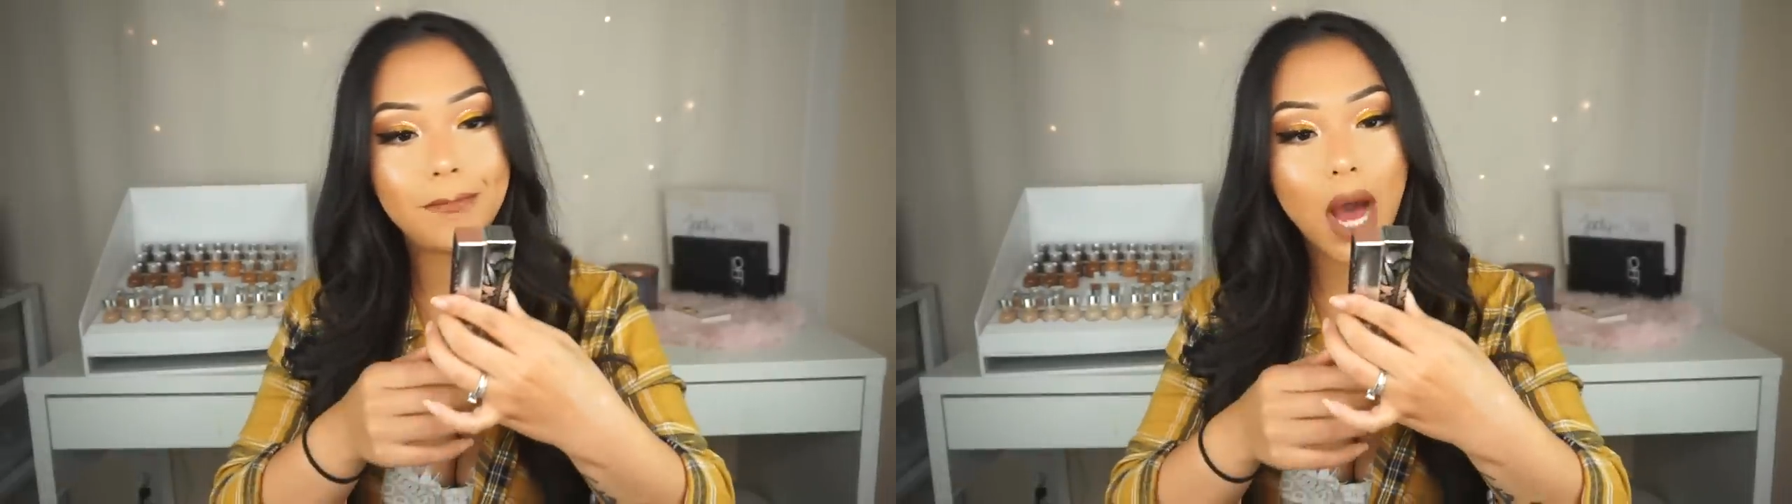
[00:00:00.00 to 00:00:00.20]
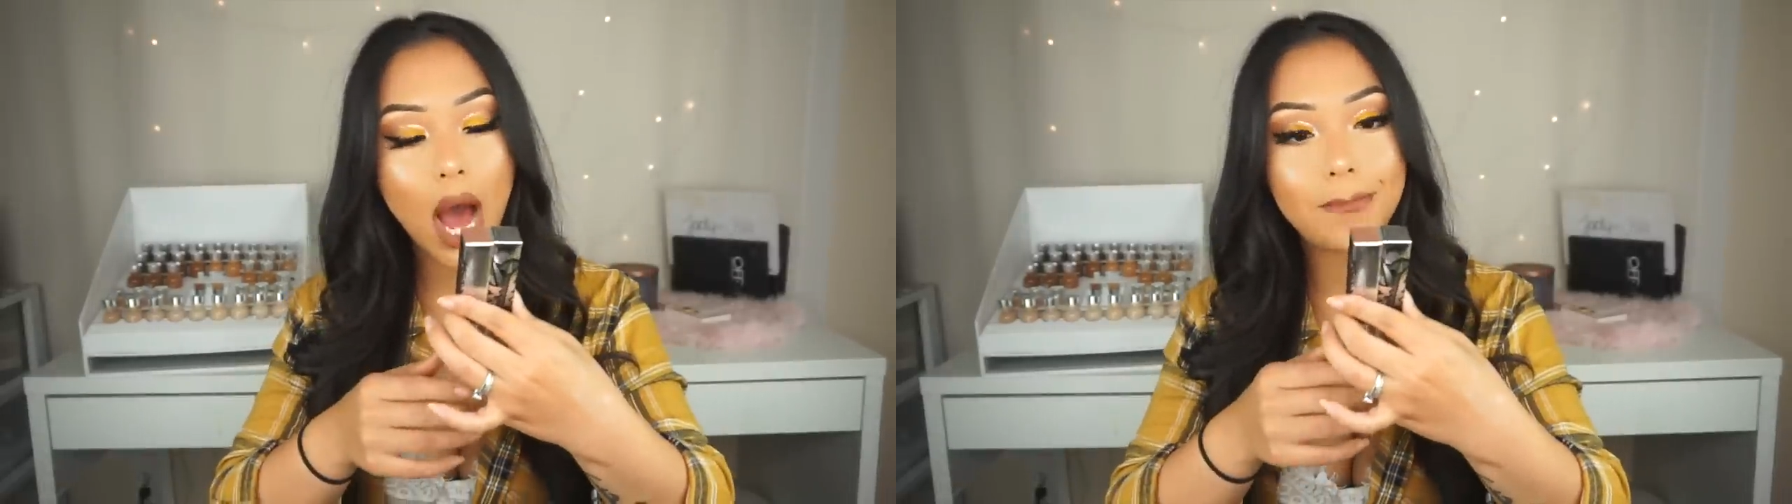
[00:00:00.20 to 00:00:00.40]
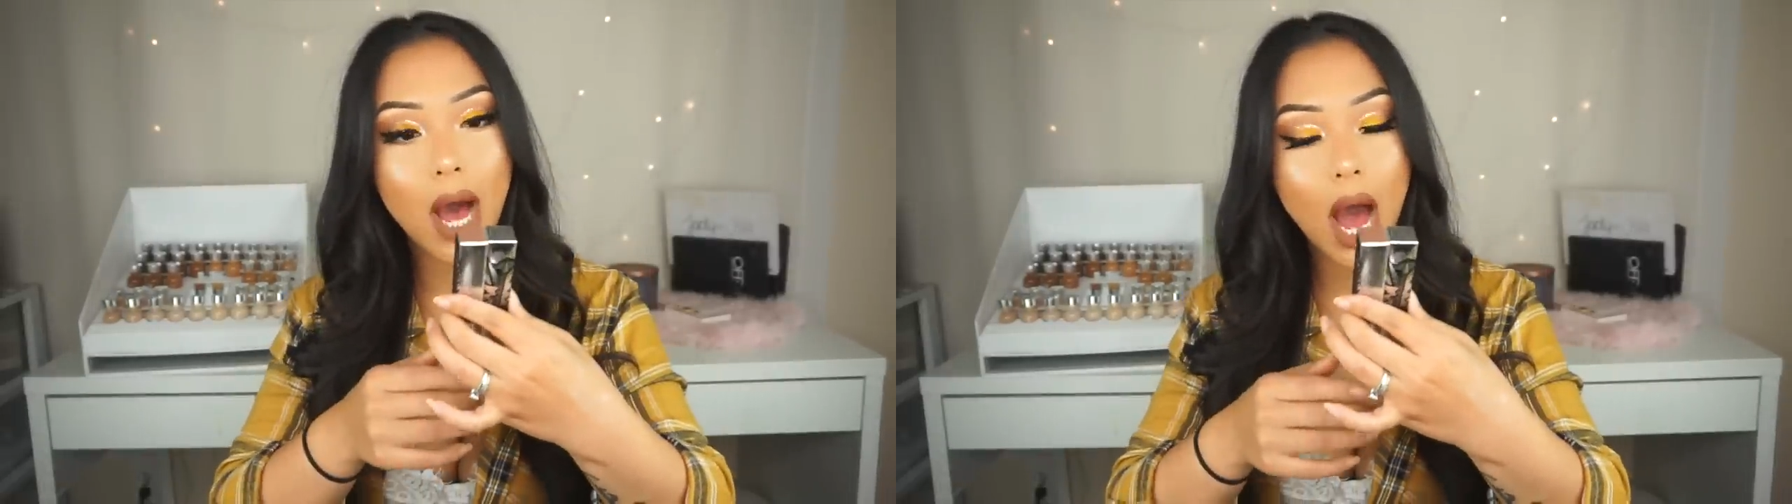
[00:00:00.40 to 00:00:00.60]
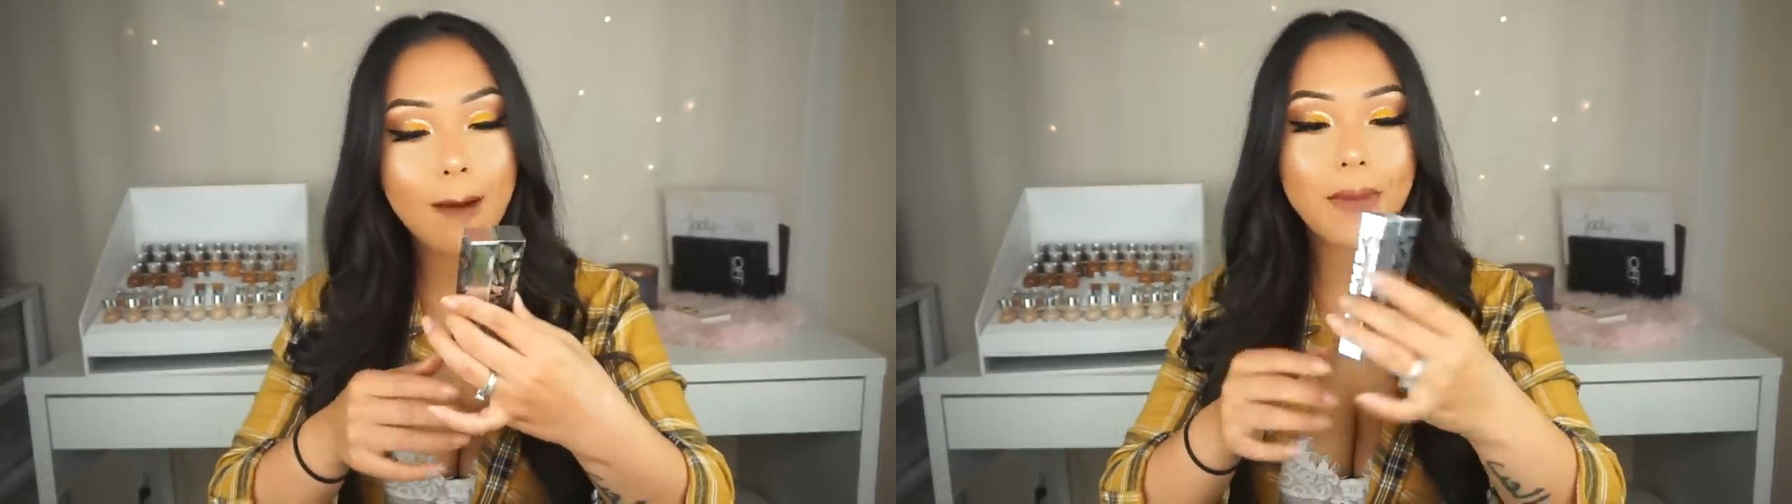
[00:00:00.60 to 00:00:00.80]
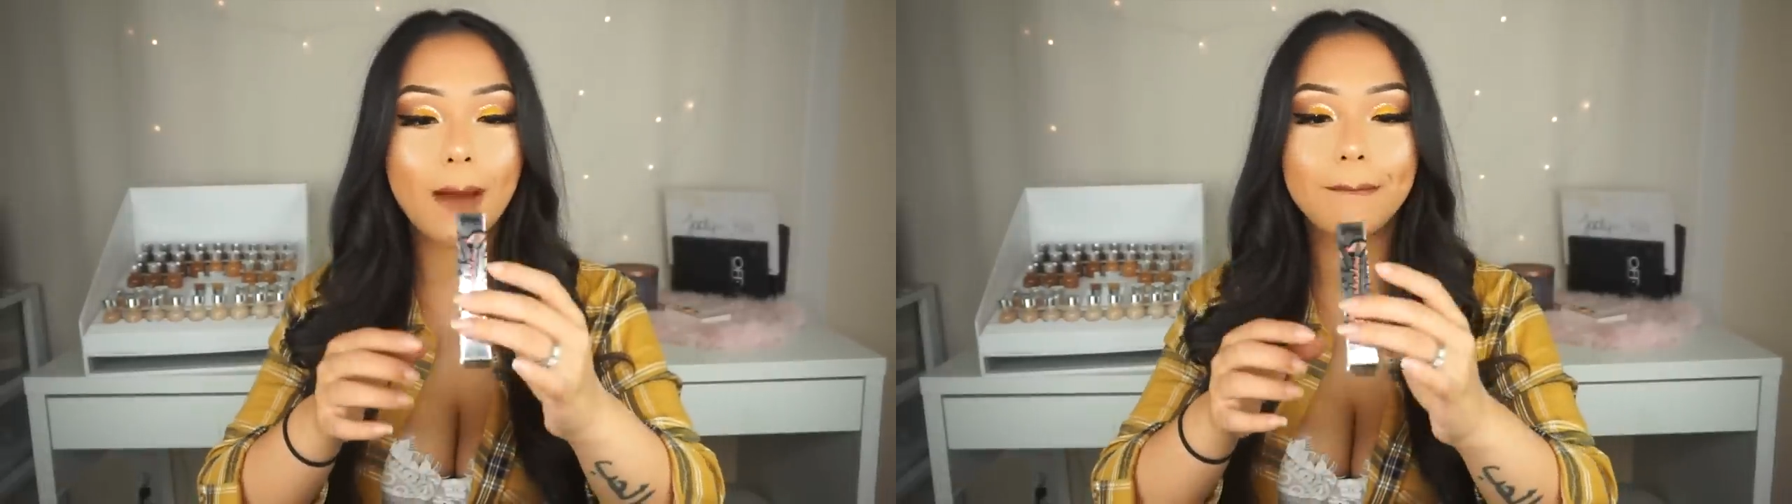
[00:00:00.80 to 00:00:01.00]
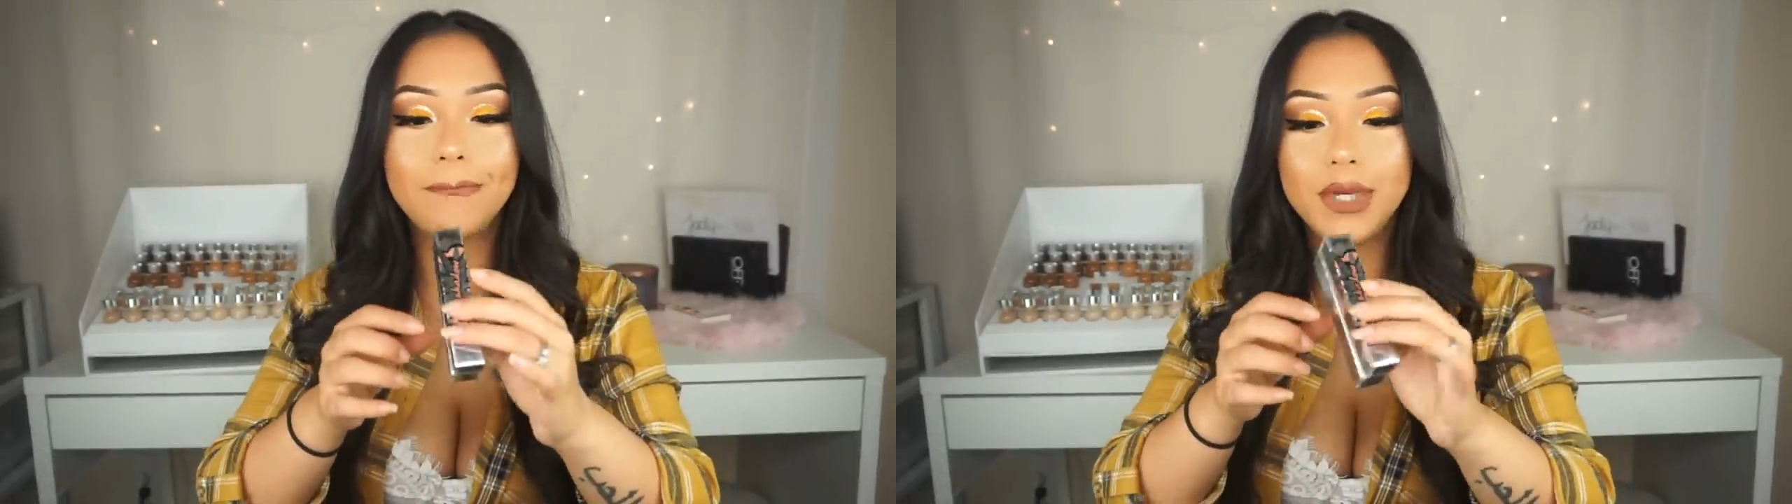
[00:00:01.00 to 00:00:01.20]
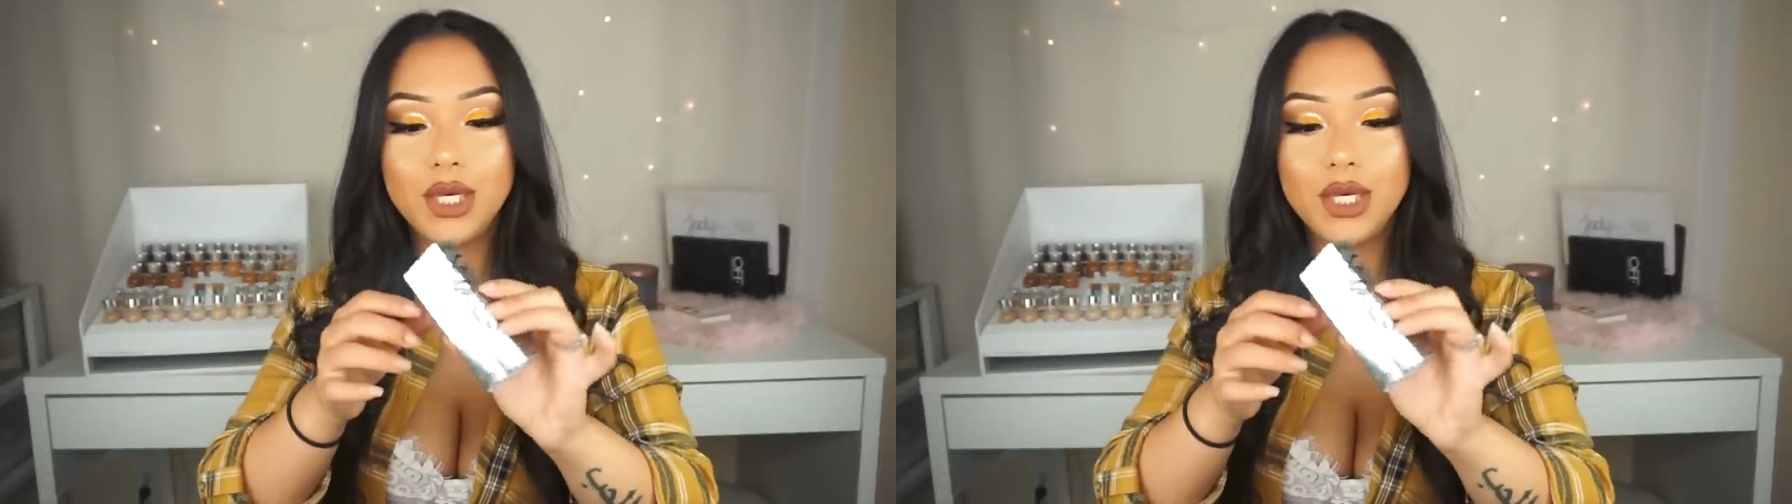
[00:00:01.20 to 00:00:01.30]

Pop Pop